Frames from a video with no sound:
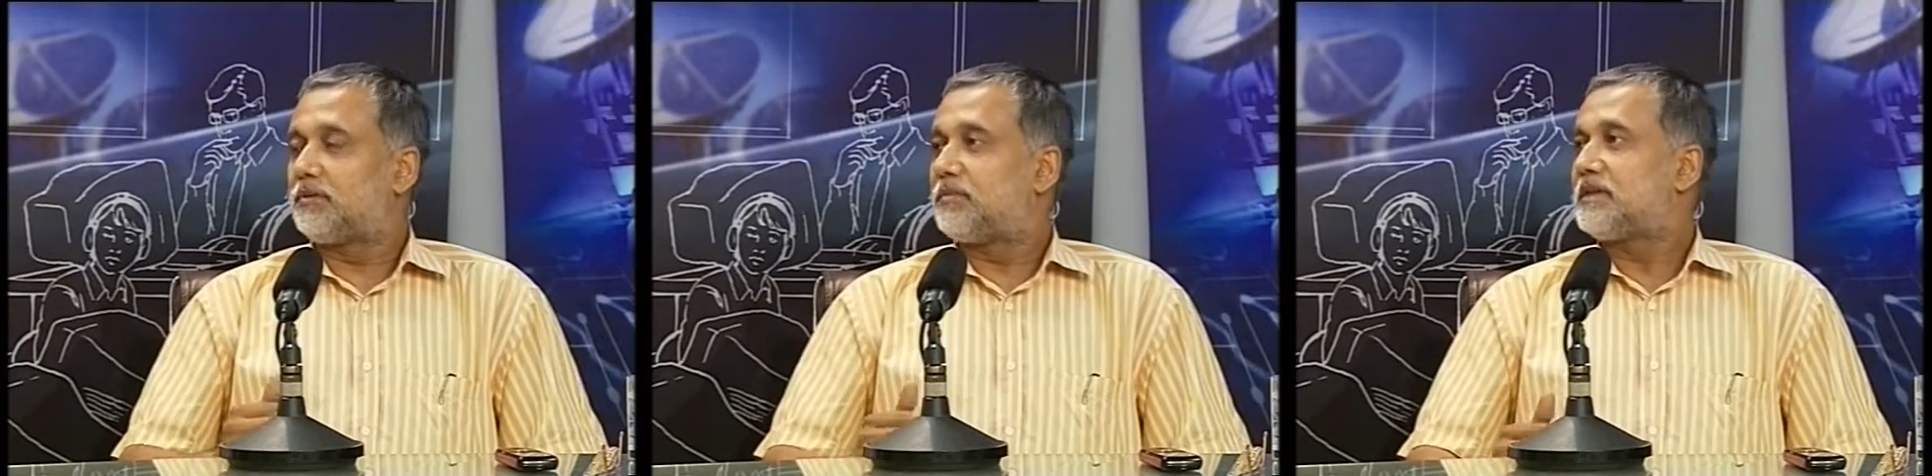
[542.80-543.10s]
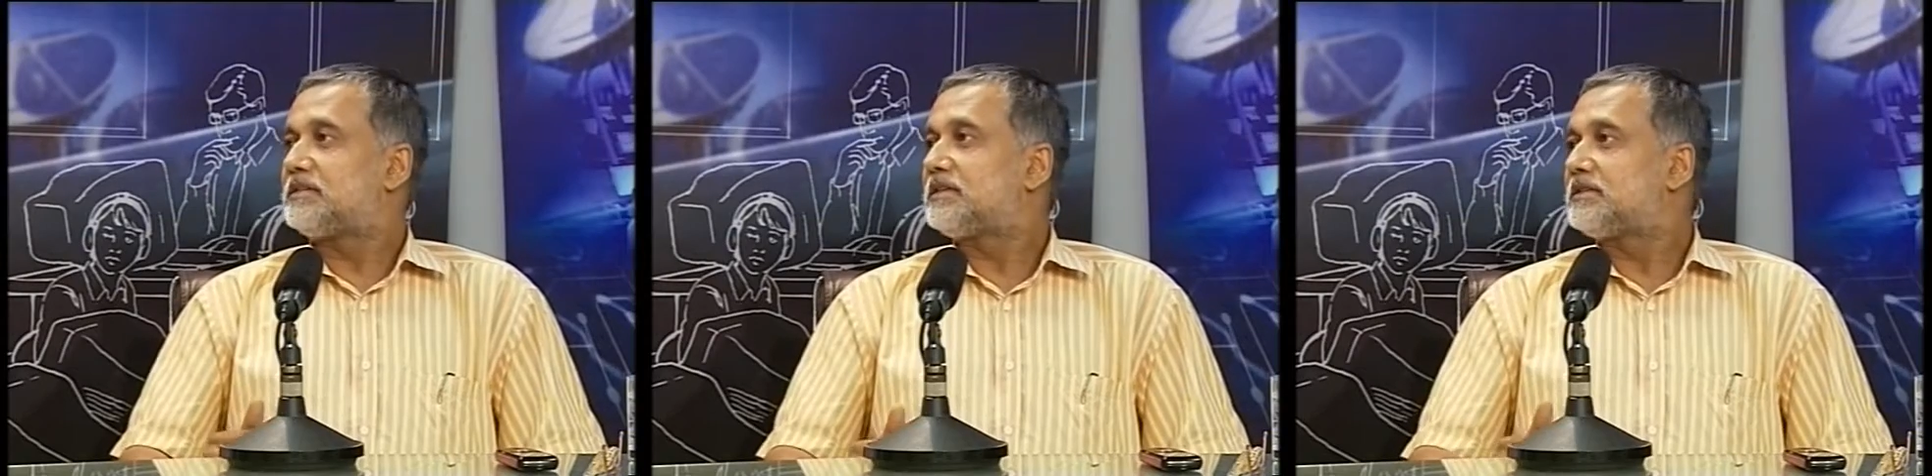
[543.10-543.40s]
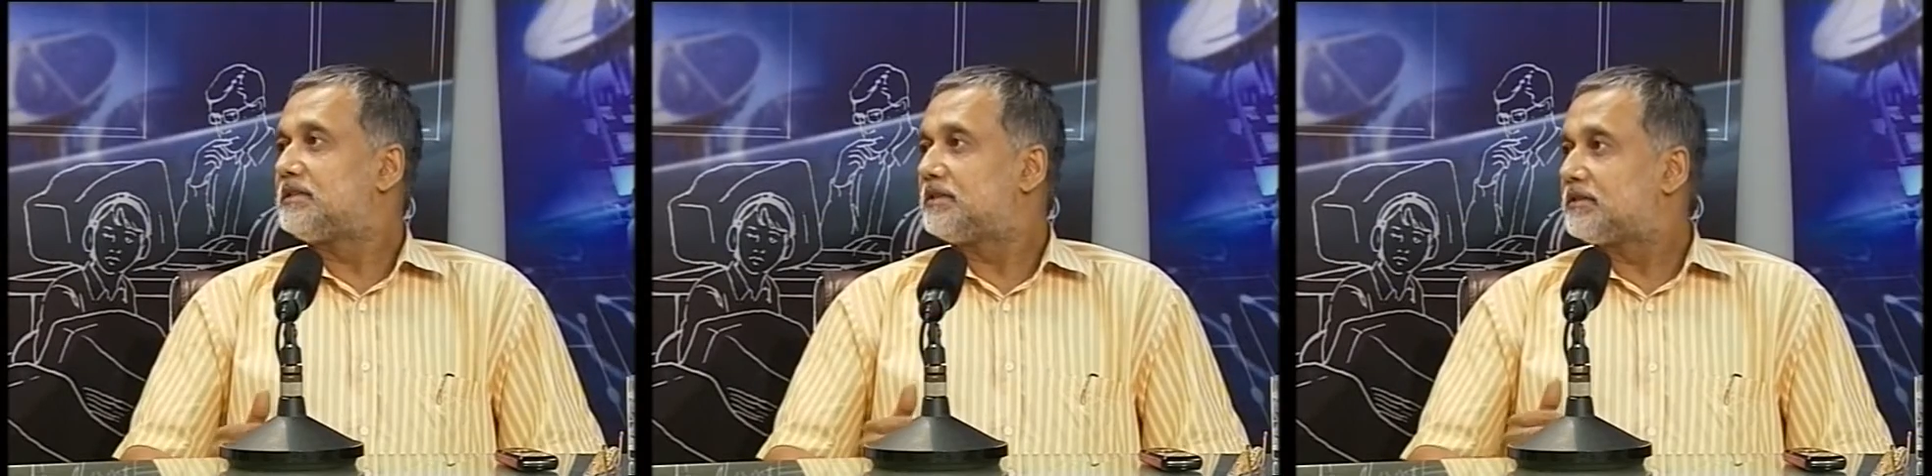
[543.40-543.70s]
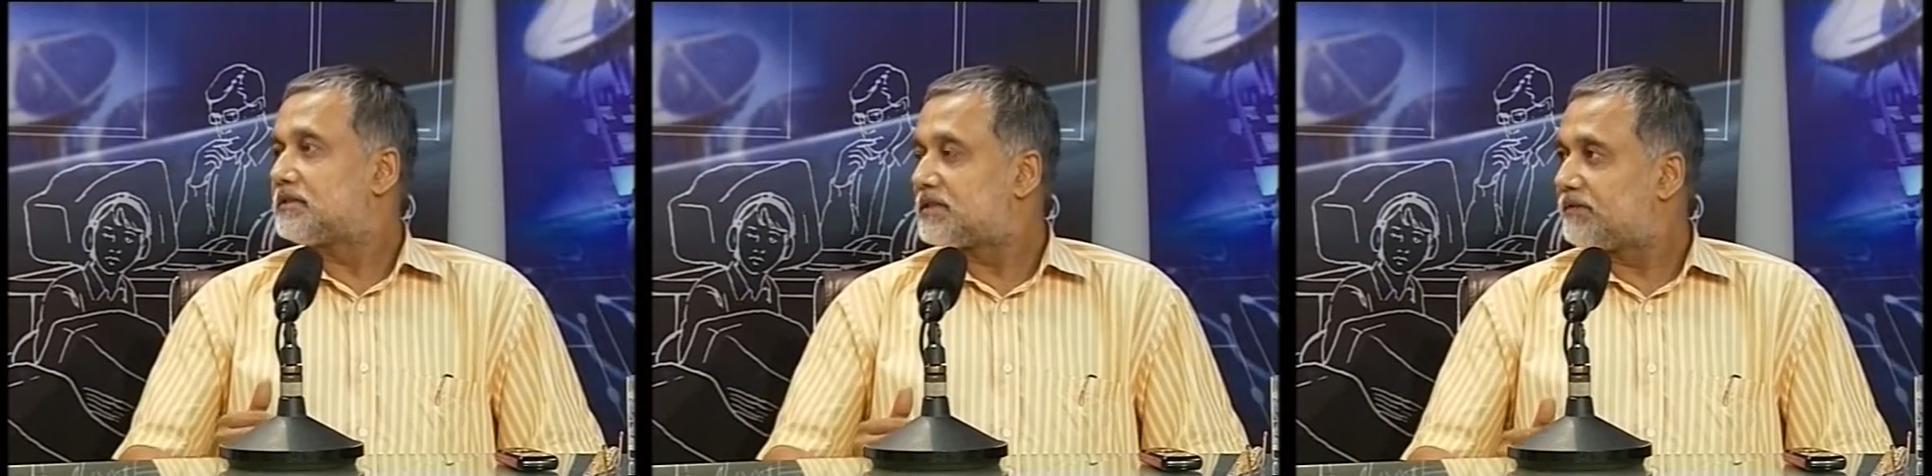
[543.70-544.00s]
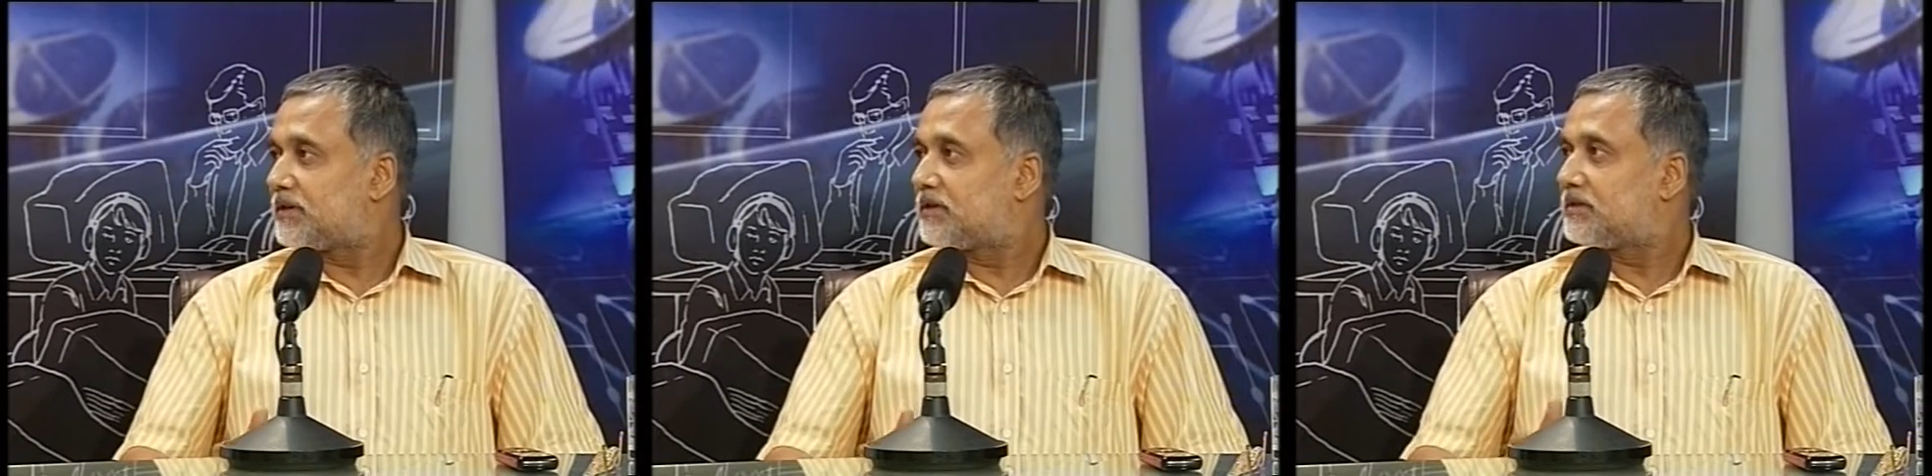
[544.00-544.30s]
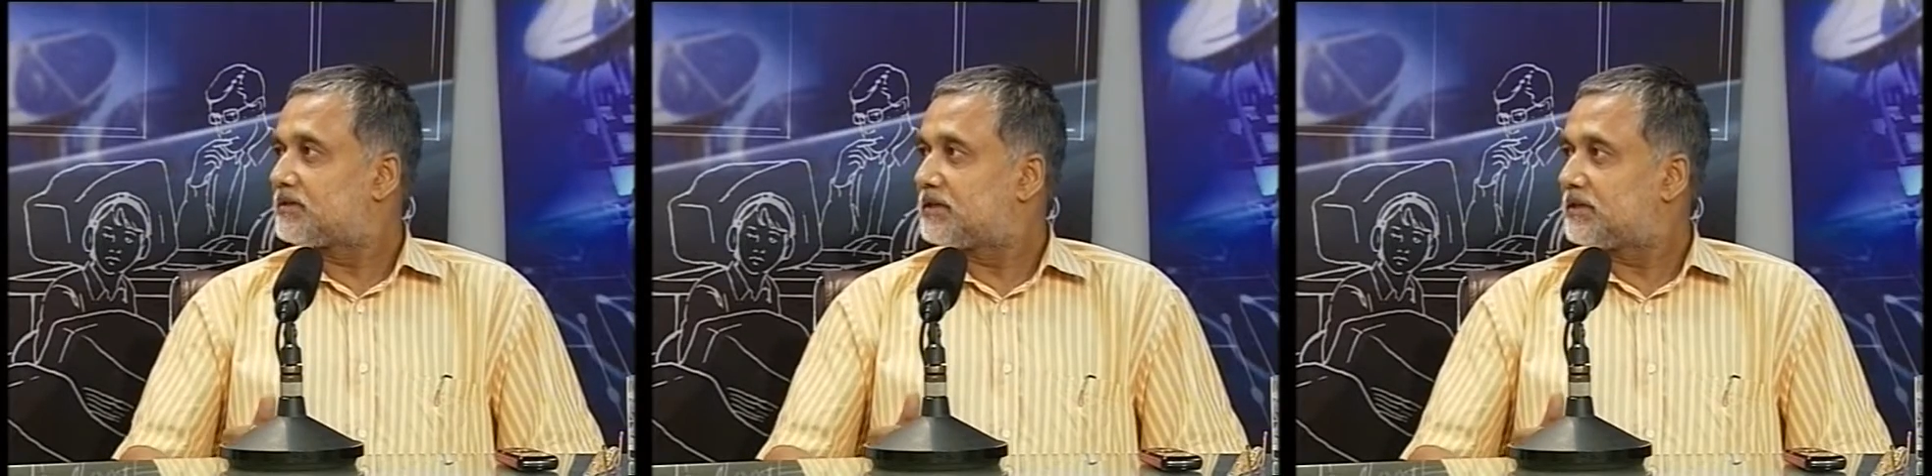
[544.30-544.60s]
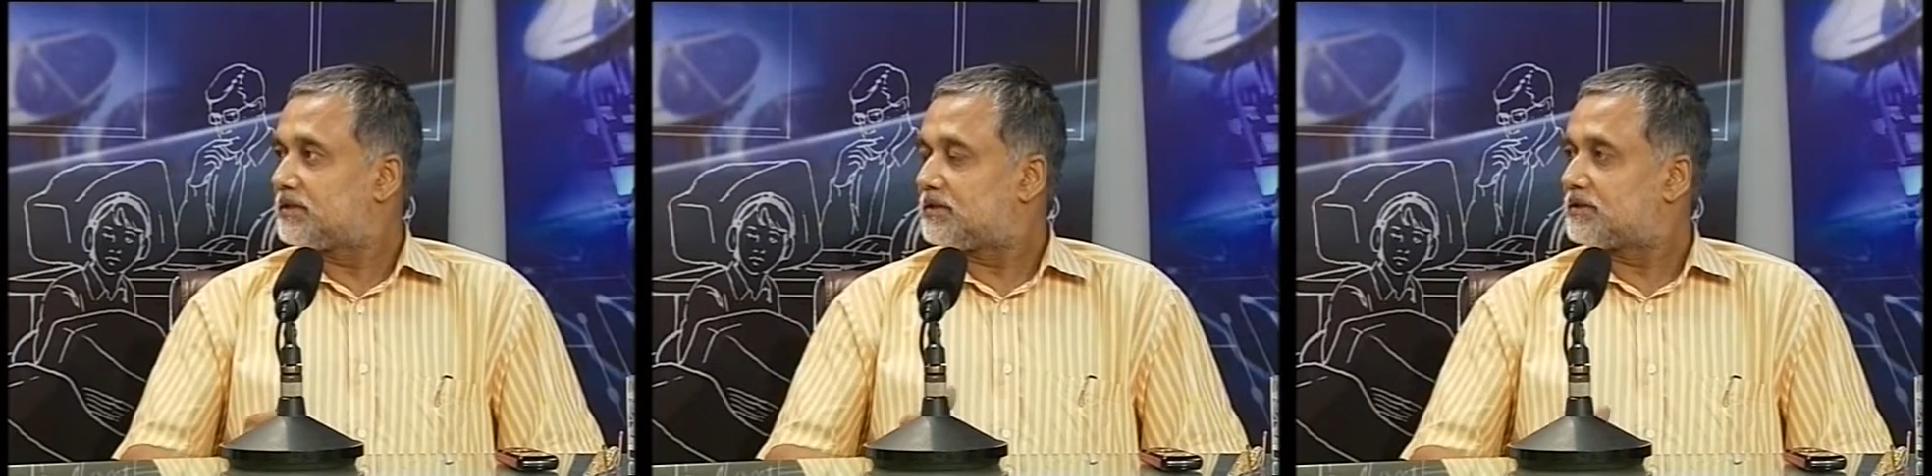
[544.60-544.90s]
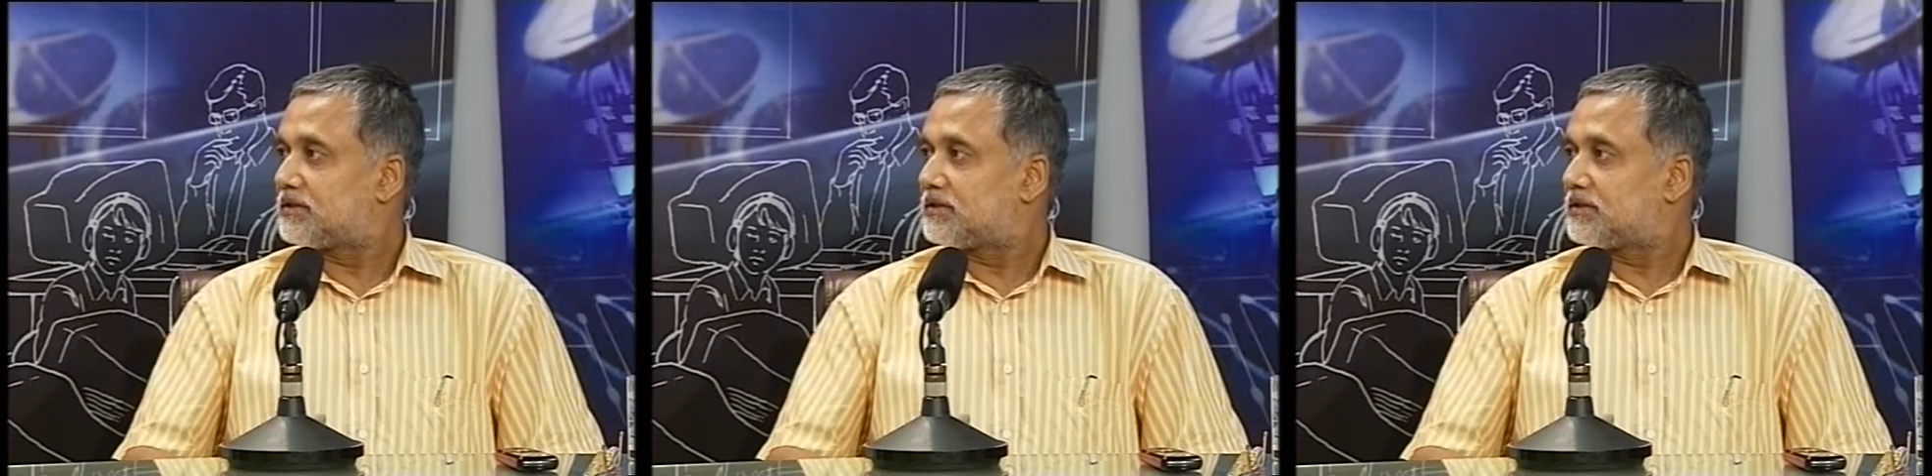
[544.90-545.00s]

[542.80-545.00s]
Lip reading: by 6 years, 7 years, 8 years,